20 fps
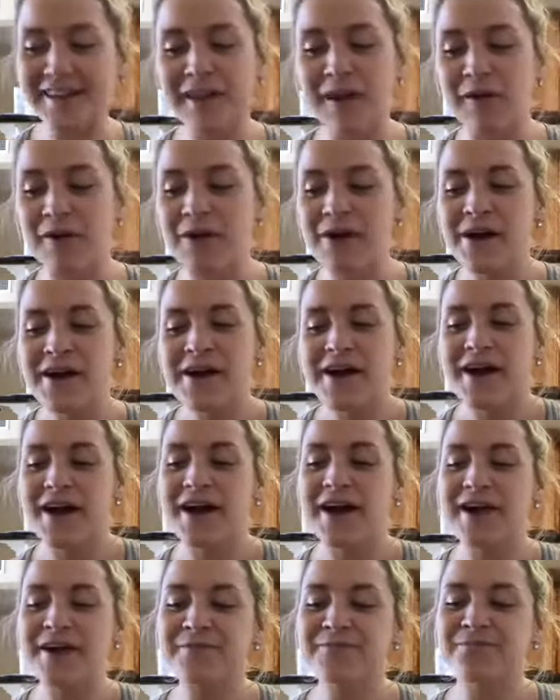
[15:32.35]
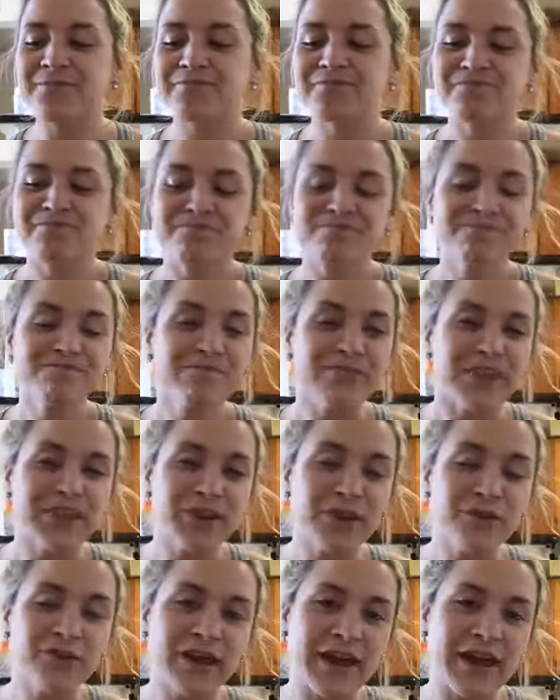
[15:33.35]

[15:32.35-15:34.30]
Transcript: So, um, you know,